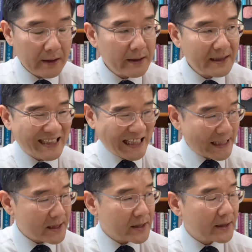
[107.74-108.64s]

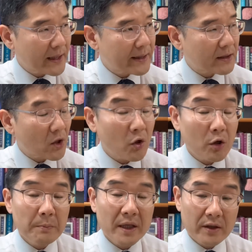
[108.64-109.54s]
teaching at
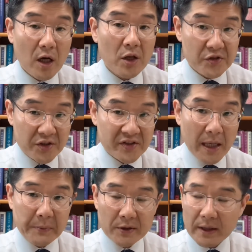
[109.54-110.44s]
Columbia Theological
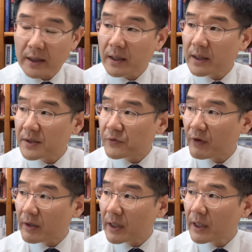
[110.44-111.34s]
Seminary, it is
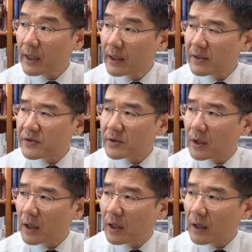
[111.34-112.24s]
very
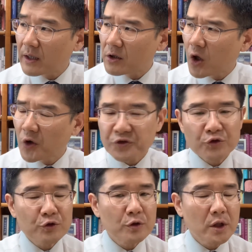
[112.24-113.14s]
close
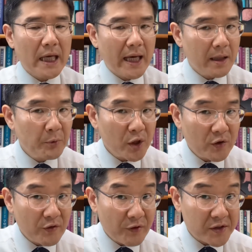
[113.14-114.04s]
to Emory
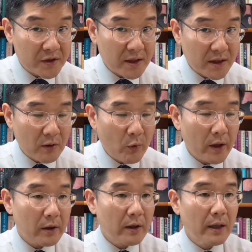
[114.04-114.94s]
University,
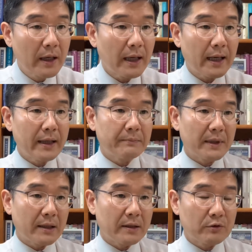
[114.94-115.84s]
where I'm
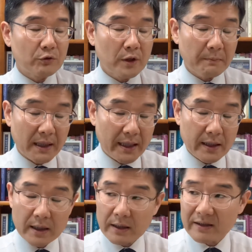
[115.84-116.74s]
doing my
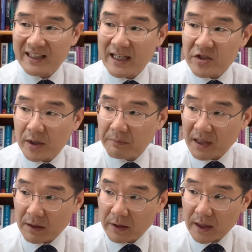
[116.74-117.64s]
THM
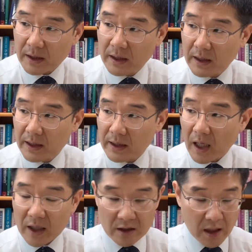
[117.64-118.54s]
degree in
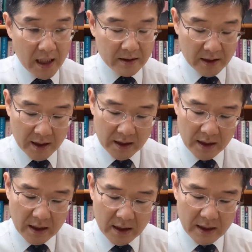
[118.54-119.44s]
Atlanta.
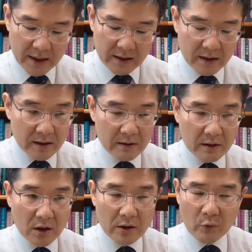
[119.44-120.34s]
And then
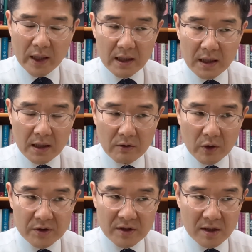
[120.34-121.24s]
when he
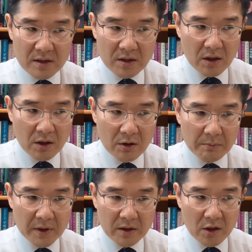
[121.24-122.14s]
was teaching
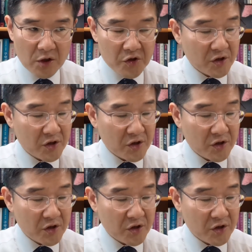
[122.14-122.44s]
Columbia Theological